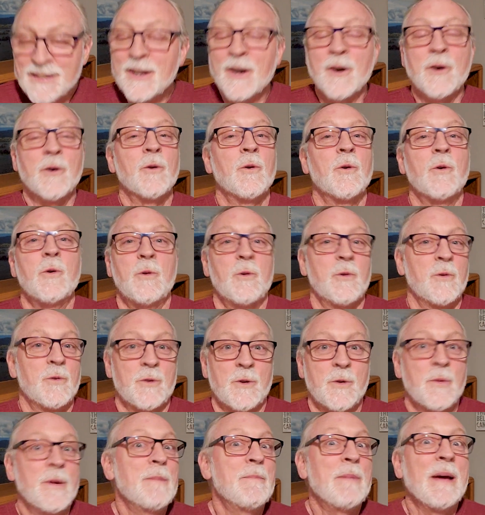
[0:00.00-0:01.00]
You know, who
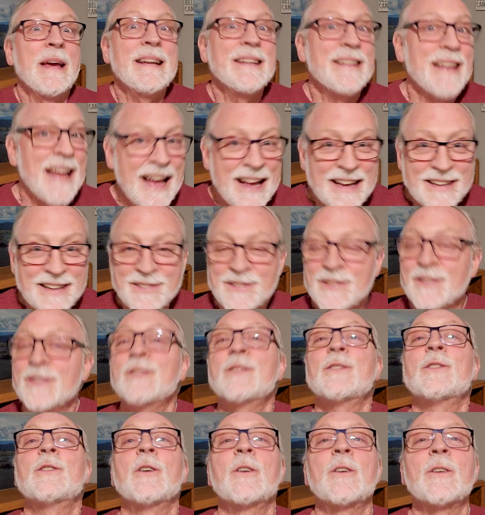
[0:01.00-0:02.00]
do we pay taxes?
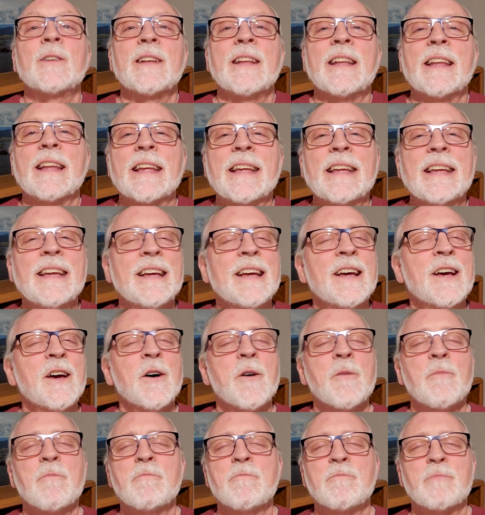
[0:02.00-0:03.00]
Certainly.
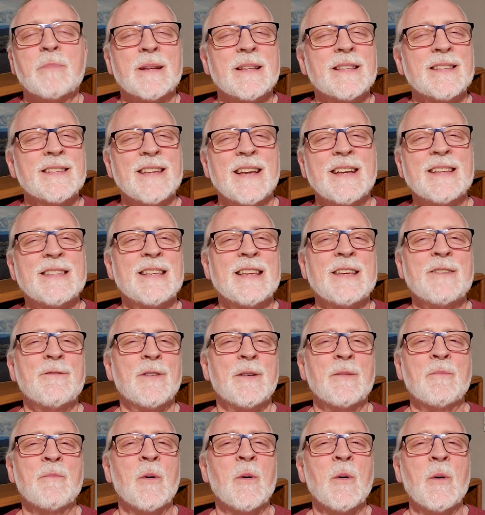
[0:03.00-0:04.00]
But it says
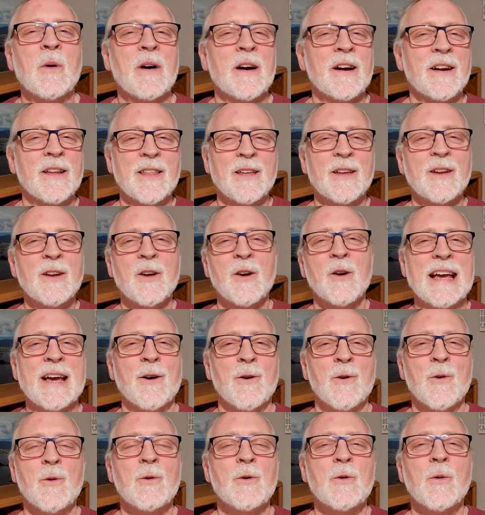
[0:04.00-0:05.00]
even more, that
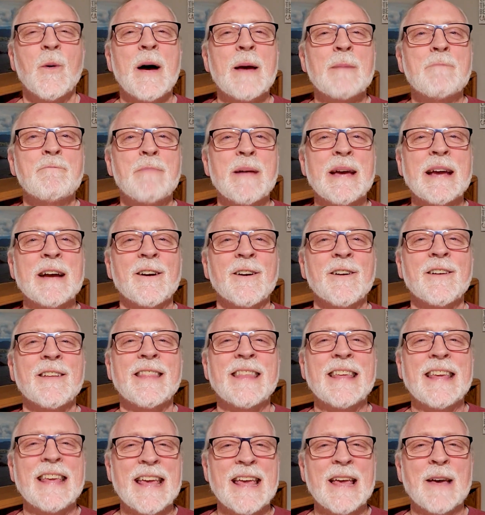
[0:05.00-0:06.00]
who do I bear
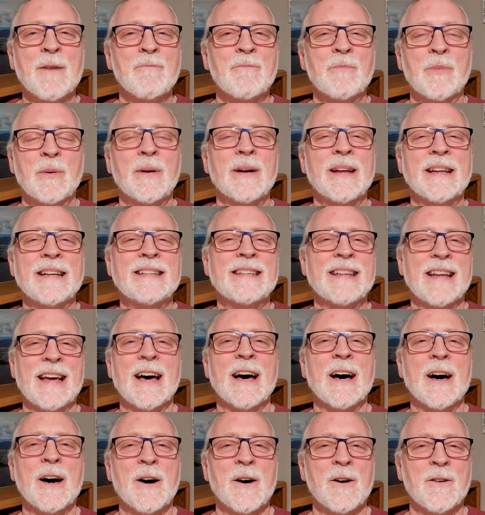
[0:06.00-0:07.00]
the imprint
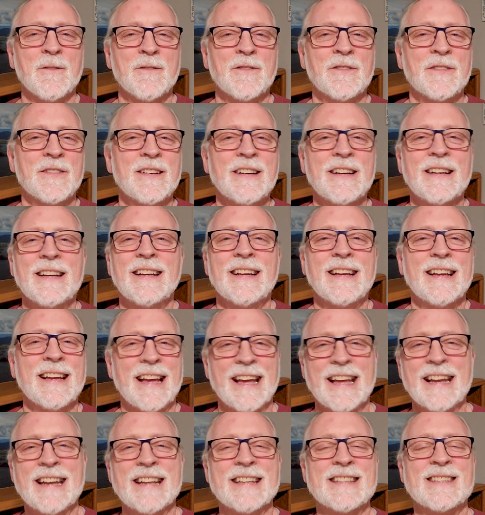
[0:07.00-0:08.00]
of?
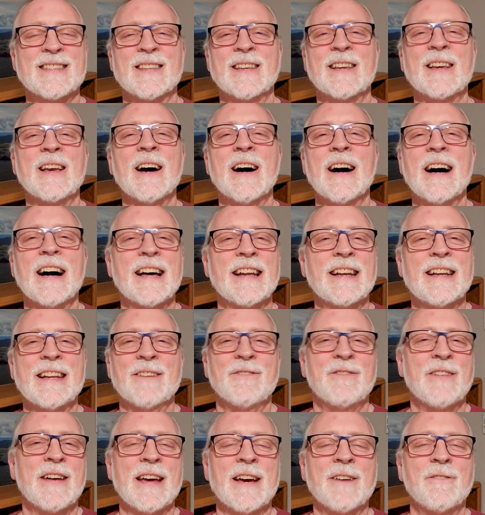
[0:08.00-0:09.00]
And it's the God
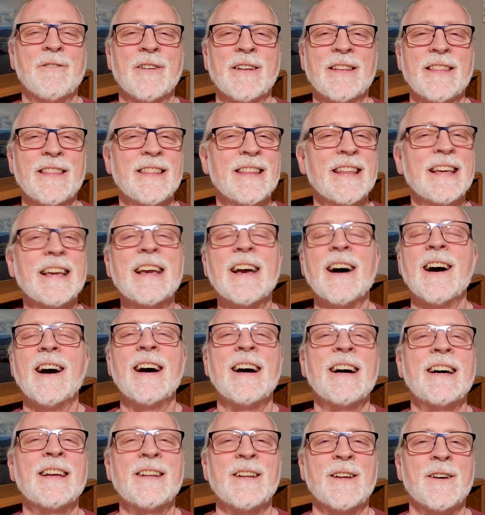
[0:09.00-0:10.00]
of heaven, the
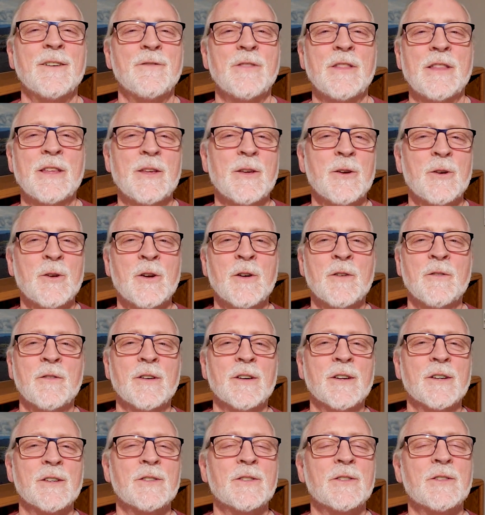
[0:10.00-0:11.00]
God of the
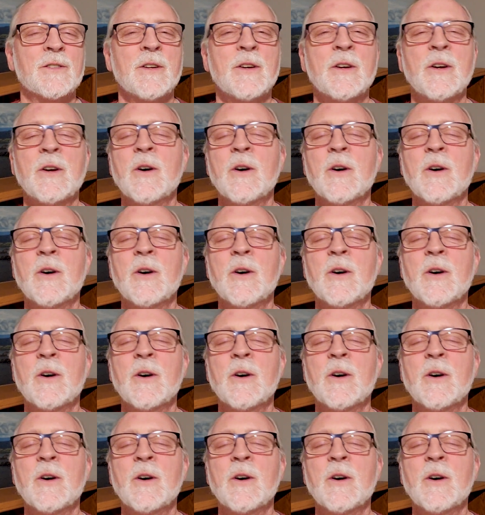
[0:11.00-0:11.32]
universe.